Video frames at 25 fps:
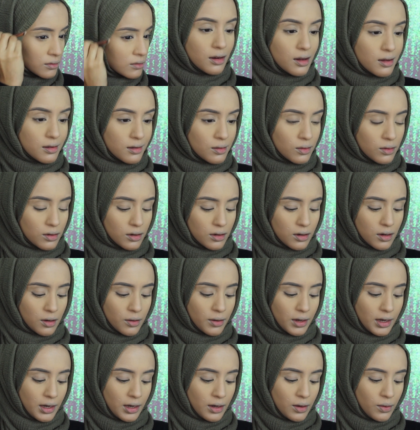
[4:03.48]
Next I'm going to
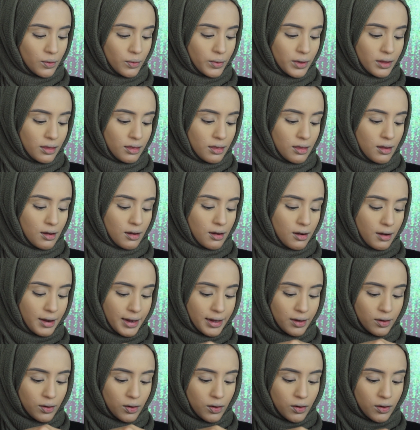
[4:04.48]
go in with the
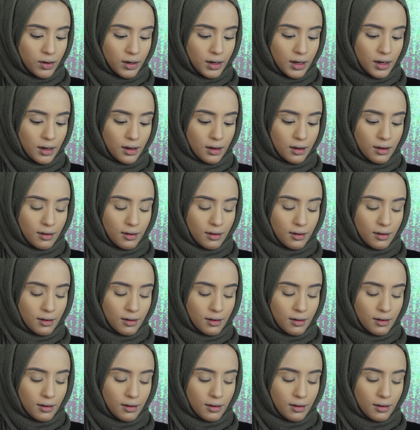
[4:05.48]
Iconic